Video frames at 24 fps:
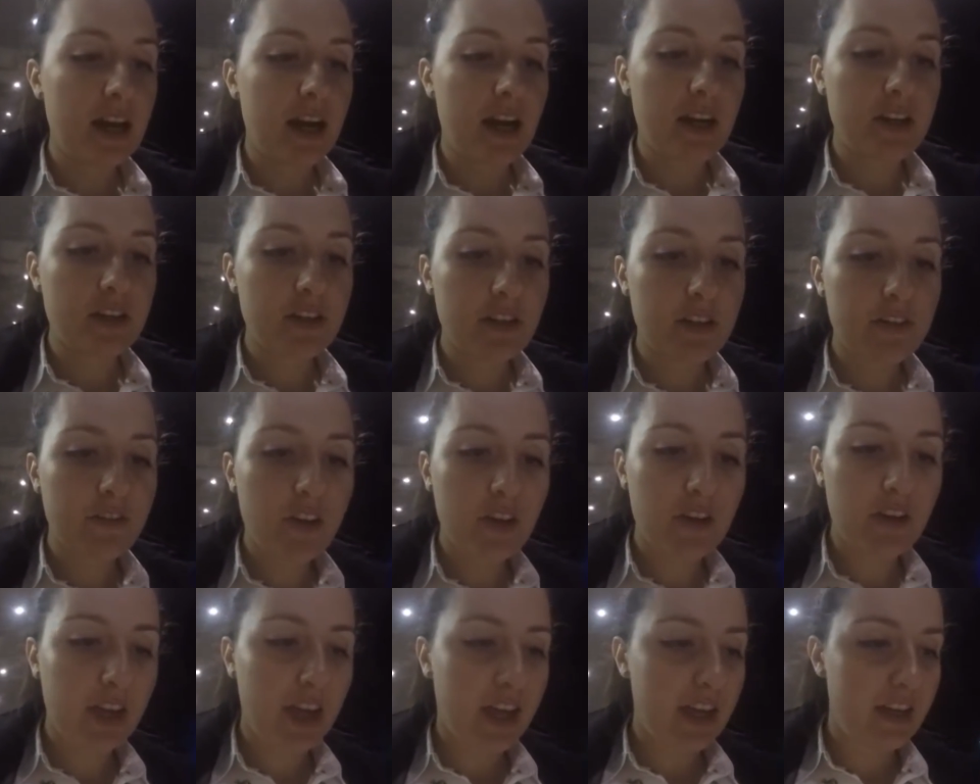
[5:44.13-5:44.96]
Under the
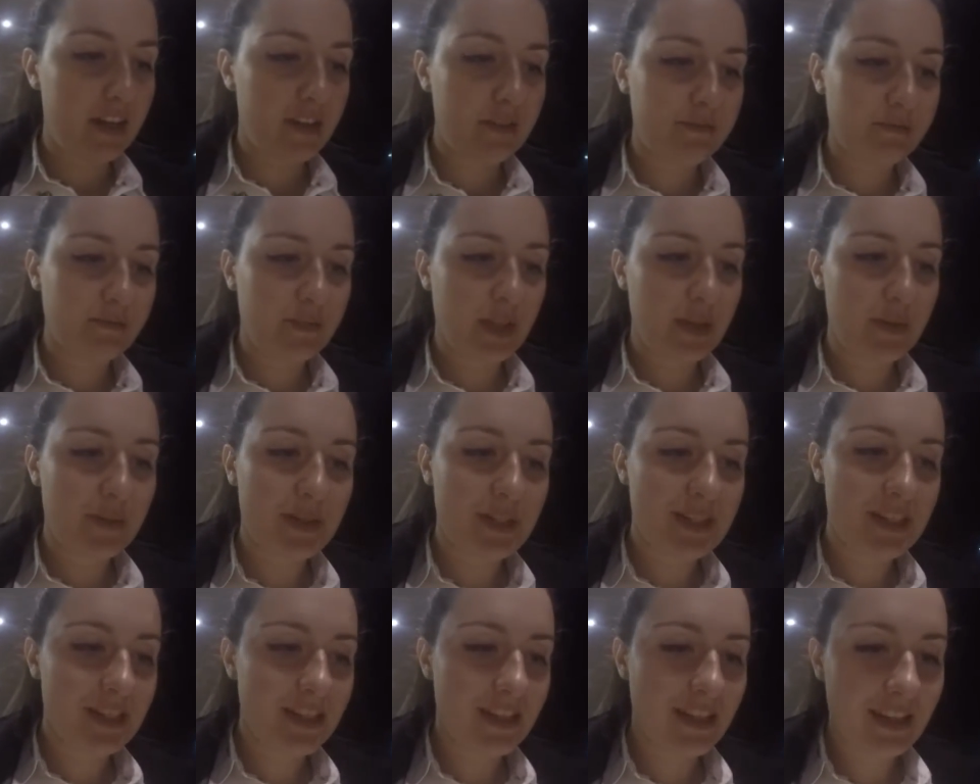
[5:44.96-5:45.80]
volcano, it
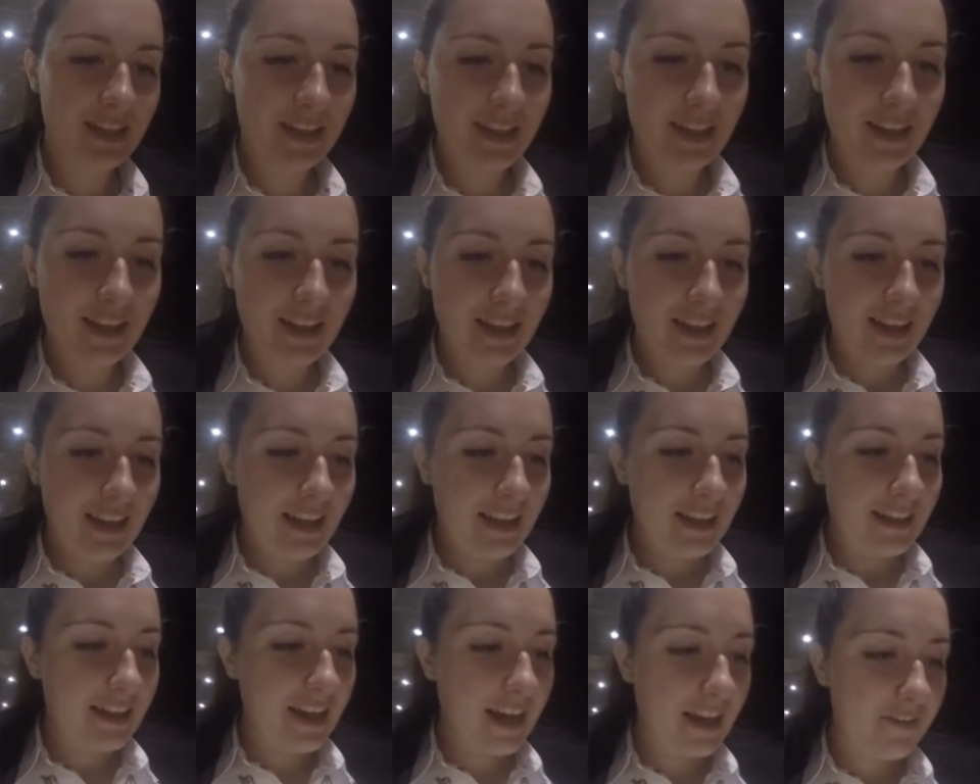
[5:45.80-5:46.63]
was
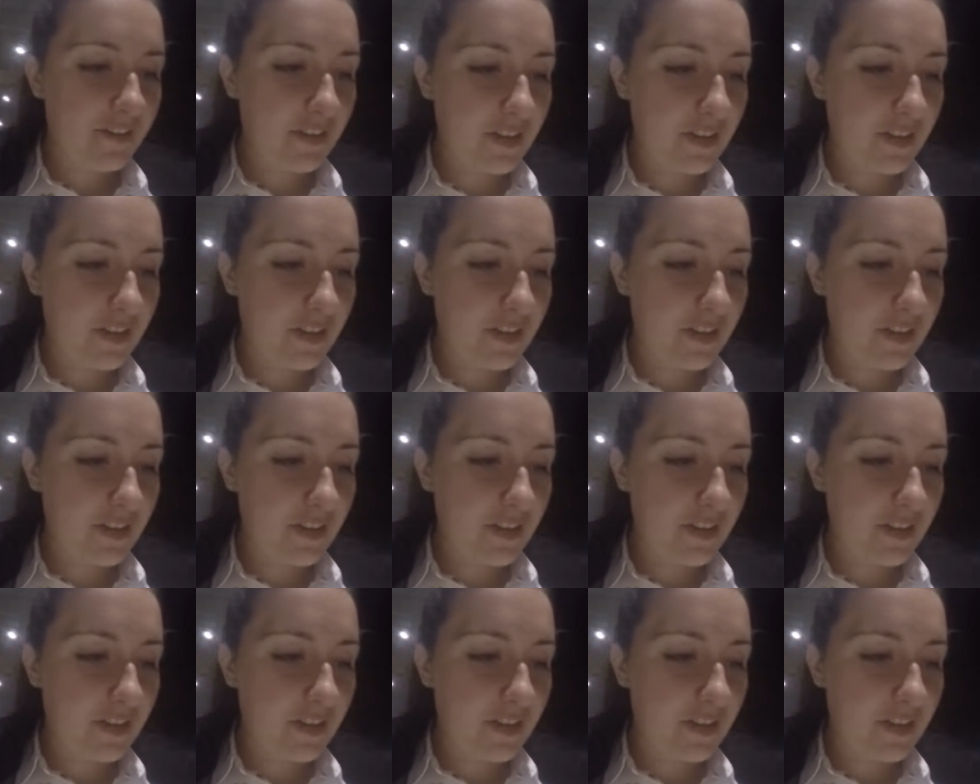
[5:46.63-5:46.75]
not